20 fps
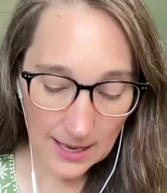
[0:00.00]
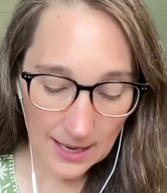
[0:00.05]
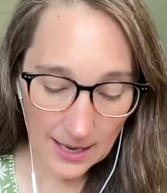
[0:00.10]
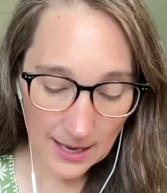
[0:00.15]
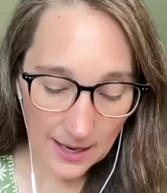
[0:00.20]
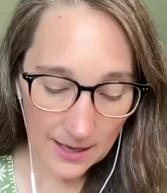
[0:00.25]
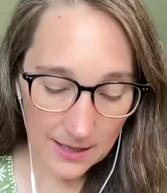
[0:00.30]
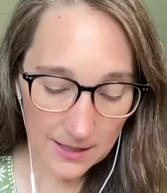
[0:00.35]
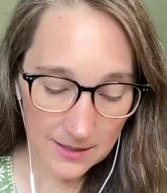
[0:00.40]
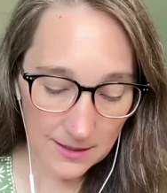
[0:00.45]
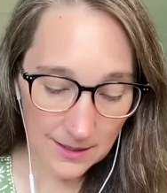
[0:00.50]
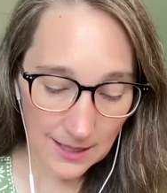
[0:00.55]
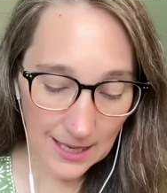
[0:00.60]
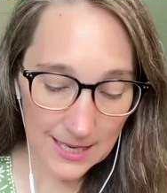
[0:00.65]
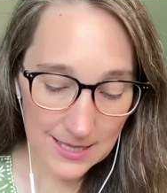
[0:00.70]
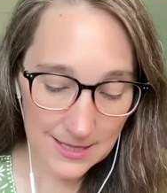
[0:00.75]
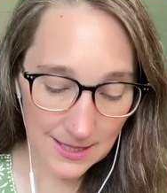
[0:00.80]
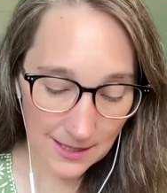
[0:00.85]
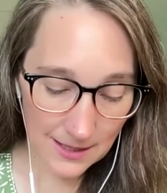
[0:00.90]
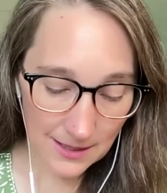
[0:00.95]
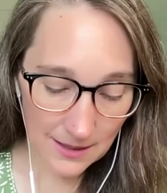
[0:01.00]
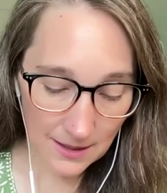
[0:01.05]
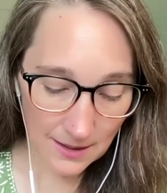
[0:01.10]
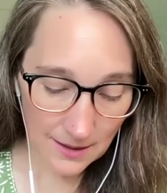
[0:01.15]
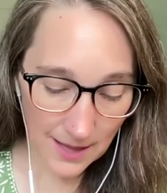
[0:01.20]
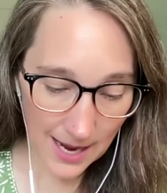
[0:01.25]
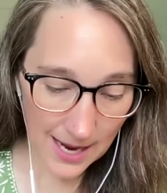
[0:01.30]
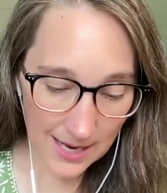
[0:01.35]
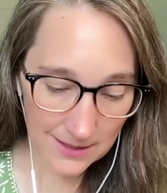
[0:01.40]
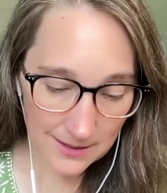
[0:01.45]
And like I said in
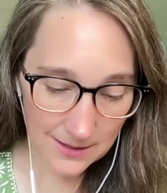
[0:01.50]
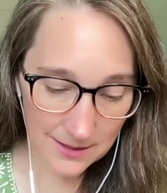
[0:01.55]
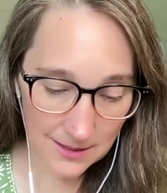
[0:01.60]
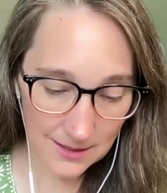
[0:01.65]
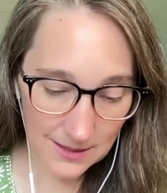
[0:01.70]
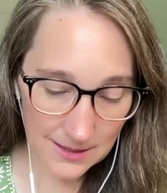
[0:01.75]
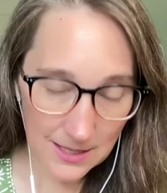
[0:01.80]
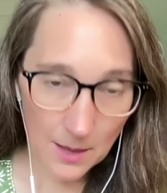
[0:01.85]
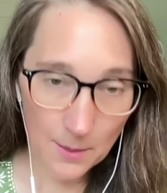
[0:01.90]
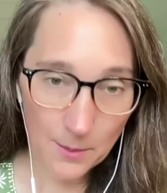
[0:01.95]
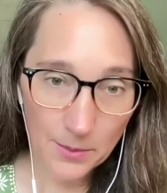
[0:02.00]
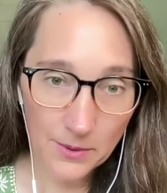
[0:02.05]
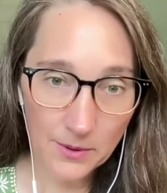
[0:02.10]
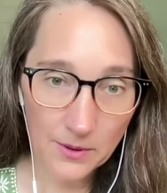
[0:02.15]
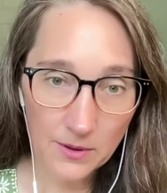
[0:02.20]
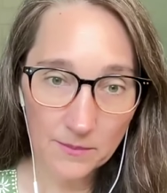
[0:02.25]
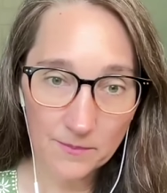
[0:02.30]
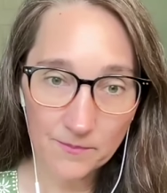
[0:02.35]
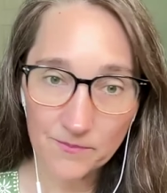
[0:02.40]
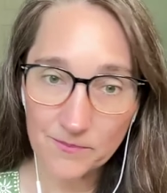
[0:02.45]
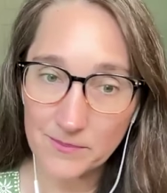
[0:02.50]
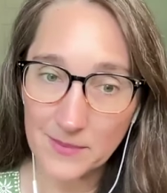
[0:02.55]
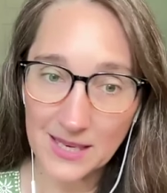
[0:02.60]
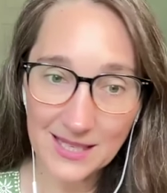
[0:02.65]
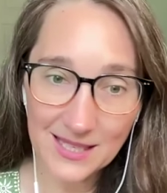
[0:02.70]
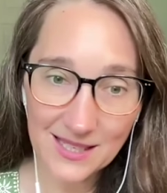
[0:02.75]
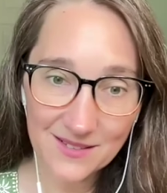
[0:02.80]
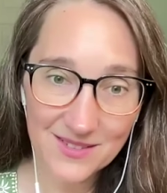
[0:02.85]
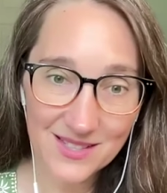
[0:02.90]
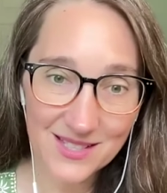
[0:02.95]
the last example,
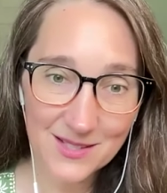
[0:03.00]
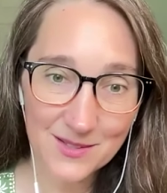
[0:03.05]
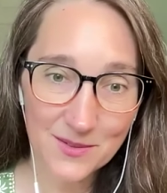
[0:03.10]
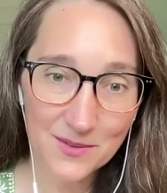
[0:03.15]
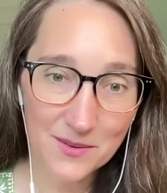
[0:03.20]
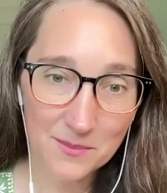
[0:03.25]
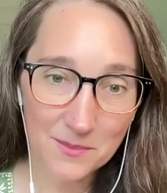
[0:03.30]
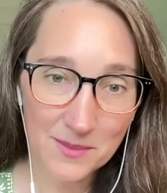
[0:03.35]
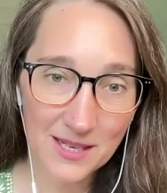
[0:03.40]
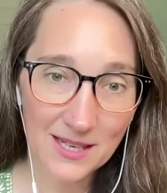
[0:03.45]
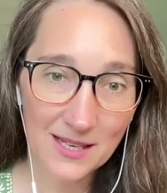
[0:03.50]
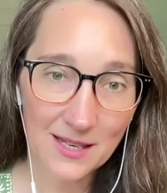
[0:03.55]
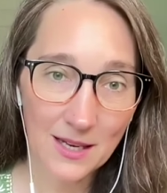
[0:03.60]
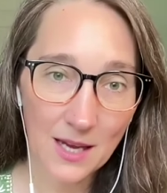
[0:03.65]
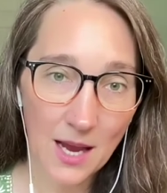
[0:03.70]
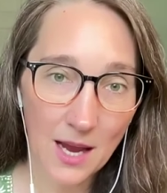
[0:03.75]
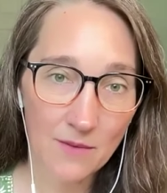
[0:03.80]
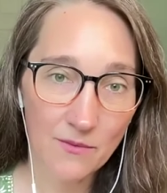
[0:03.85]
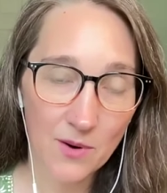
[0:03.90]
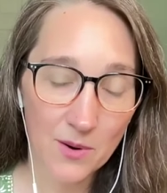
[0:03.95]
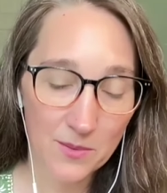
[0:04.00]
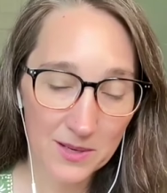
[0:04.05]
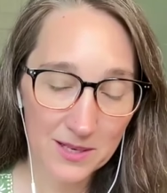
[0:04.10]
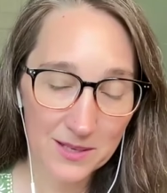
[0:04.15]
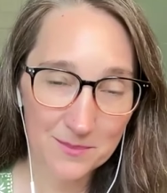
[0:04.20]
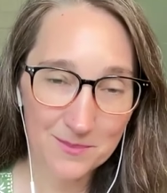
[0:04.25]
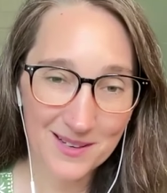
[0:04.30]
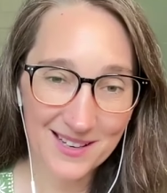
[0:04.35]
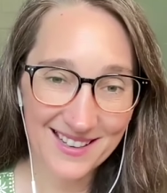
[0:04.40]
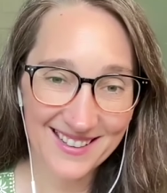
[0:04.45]
many of these for me have
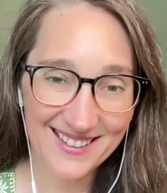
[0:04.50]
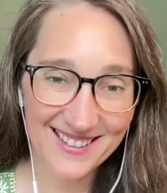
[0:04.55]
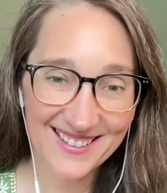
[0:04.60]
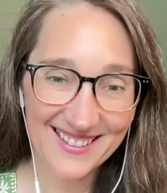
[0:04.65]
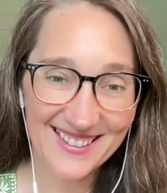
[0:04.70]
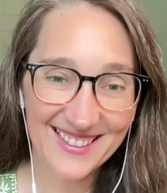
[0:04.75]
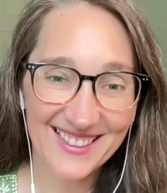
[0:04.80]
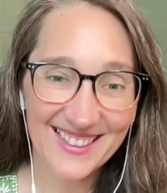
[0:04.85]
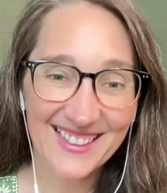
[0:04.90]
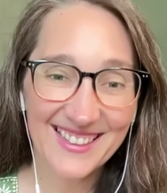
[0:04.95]
already been